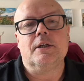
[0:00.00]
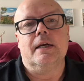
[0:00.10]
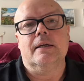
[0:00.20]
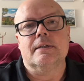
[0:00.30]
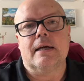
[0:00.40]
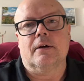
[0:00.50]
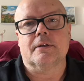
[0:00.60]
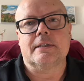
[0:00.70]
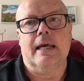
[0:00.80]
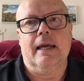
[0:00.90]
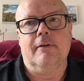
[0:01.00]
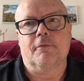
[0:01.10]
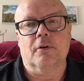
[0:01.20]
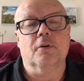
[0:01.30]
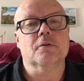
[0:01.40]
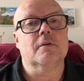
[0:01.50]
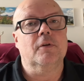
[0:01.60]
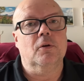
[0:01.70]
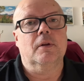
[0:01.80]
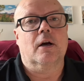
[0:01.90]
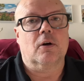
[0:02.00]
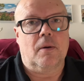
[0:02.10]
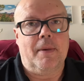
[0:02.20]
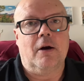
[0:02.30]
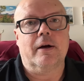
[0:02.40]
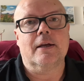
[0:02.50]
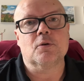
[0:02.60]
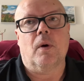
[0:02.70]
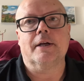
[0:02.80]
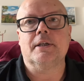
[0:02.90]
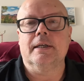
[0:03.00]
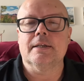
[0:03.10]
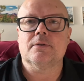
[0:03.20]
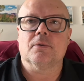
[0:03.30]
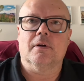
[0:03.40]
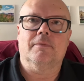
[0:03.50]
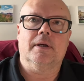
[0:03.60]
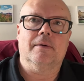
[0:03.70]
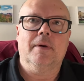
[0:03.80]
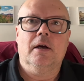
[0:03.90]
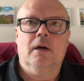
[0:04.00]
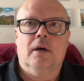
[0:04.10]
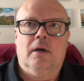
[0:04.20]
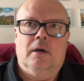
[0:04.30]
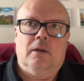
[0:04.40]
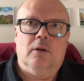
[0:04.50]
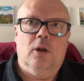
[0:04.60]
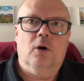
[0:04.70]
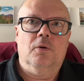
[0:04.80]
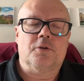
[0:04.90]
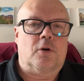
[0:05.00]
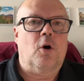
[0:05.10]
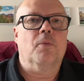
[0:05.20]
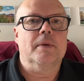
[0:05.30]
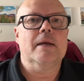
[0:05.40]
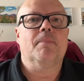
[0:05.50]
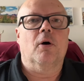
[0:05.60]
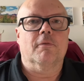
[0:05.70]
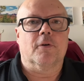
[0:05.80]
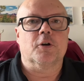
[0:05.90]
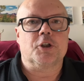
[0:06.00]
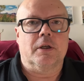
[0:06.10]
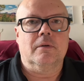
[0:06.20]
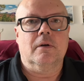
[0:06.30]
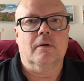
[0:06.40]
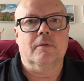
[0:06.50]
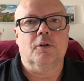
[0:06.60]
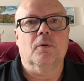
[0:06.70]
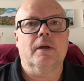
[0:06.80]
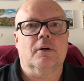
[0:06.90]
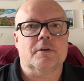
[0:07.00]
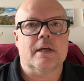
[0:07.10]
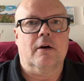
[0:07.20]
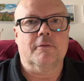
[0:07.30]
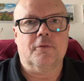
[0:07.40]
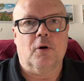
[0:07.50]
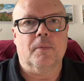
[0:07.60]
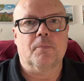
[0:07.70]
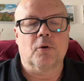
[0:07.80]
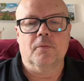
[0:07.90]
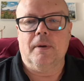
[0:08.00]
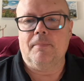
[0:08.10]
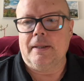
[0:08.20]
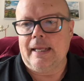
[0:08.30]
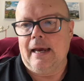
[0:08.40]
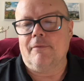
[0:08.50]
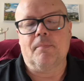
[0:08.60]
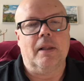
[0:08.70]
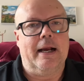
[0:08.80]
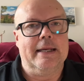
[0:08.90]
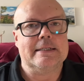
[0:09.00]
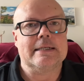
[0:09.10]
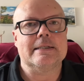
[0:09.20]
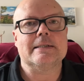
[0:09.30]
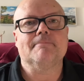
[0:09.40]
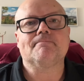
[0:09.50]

is, I'll say for those of you that are Americans watching this, sort of the Lowe's or Home Depot version of the do-it-yourself home improvement, but they have appliances